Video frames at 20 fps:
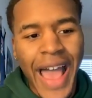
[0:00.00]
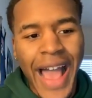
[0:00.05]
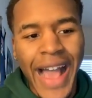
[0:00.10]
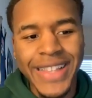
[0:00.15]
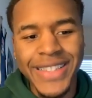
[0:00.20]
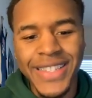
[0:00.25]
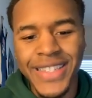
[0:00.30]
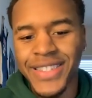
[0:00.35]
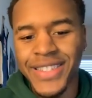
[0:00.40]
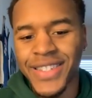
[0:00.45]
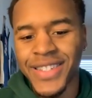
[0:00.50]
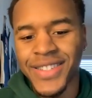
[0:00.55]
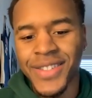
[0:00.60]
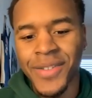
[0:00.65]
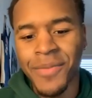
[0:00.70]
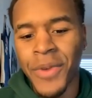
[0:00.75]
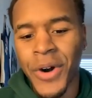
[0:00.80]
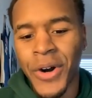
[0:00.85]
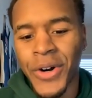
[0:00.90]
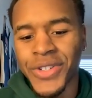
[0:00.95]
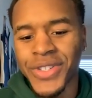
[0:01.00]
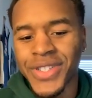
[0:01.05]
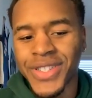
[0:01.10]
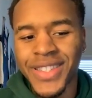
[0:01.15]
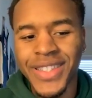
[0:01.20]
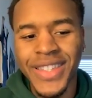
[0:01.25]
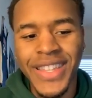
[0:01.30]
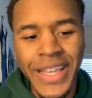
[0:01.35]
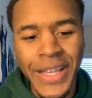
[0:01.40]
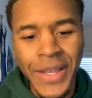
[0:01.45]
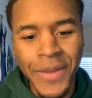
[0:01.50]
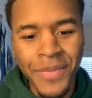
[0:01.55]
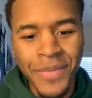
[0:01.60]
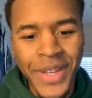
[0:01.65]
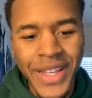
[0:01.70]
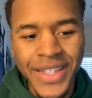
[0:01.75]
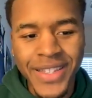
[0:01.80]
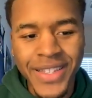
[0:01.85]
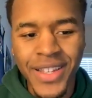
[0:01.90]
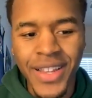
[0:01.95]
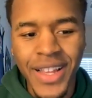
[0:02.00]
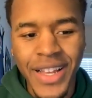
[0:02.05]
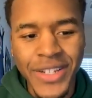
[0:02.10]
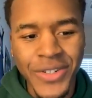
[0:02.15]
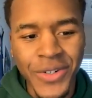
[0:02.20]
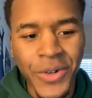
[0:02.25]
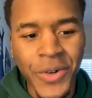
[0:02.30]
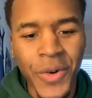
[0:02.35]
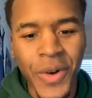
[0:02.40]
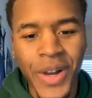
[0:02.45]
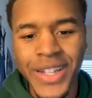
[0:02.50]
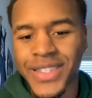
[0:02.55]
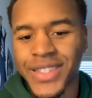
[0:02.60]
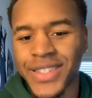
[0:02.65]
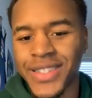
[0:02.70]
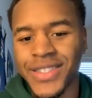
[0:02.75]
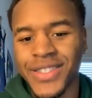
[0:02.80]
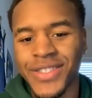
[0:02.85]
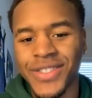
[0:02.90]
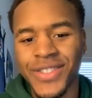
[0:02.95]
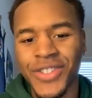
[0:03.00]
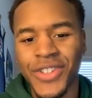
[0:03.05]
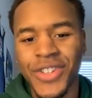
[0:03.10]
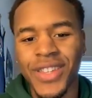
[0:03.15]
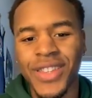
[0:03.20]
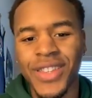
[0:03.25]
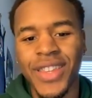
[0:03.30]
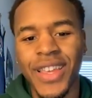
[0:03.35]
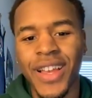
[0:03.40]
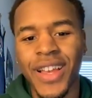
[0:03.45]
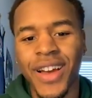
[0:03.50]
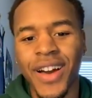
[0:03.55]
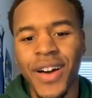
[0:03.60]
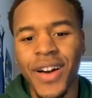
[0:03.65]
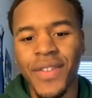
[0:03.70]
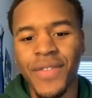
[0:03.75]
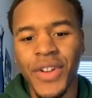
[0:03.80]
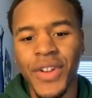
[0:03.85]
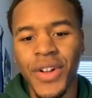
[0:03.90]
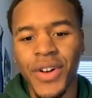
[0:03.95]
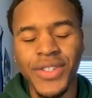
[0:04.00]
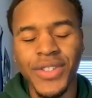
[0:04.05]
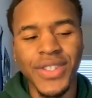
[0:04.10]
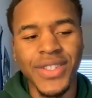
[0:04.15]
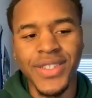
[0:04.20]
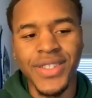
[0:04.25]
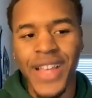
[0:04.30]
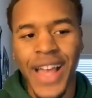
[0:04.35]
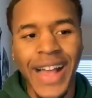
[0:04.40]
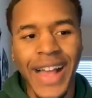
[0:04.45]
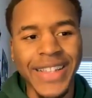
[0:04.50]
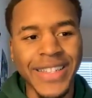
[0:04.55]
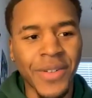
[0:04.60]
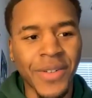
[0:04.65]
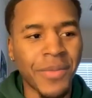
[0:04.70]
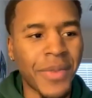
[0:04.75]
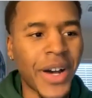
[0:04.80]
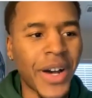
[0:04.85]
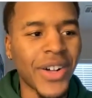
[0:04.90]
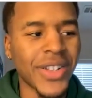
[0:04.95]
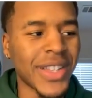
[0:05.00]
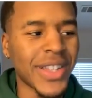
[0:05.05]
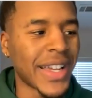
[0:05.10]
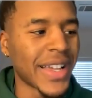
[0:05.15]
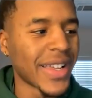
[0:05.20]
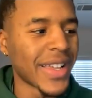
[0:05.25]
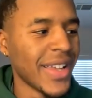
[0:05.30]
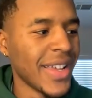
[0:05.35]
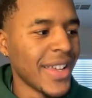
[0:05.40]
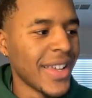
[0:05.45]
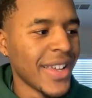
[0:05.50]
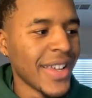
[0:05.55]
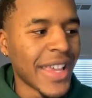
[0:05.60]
asking just the most deep intellectual questions you could think of, you know, just asking about like